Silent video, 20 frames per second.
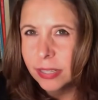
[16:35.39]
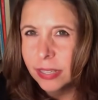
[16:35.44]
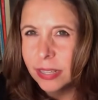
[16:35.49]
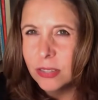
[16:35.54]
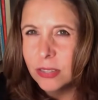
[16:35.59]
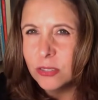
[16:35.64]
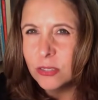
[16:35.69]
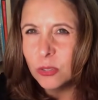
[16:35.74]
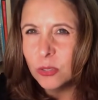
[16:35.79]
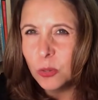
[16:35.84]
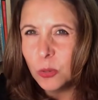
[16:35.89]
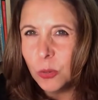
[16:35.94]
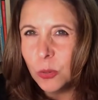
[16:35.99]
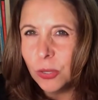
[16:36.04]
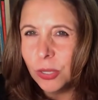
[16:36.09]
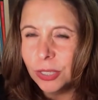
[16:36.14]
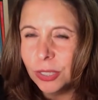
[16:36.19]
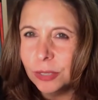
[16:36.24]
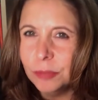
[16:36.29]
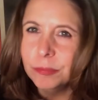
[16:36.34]
In
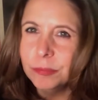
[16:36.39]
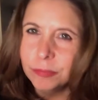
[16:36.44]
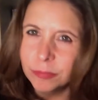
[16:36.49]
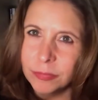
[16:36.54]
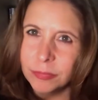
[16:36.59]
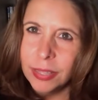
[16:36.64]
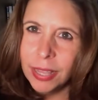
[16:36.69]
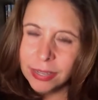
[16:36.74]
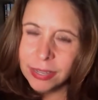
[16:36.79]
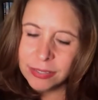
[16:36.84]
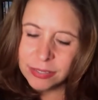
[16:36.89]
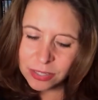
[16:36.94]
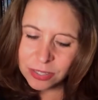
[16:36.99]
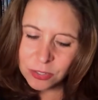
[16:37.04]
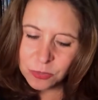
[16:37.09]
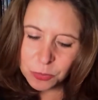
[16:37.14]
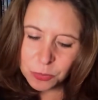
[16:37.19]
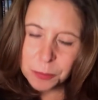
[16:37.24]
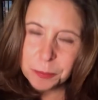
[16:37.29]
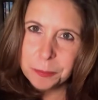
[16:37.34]
school,
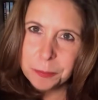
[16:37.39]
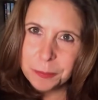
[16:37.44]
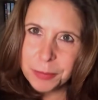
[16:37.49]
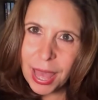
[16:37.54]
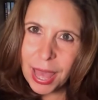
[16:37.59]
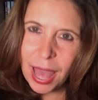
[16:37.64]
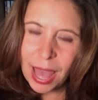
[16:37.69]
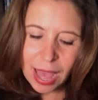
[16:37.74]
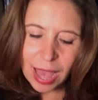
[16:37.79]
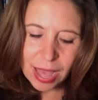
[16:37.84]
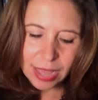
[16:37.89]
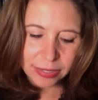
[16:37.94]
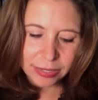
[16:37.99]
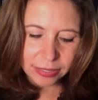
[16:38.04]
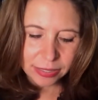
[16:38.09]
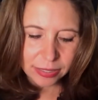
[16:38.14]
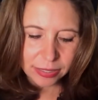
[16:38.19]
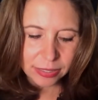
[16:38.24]
X's were bad.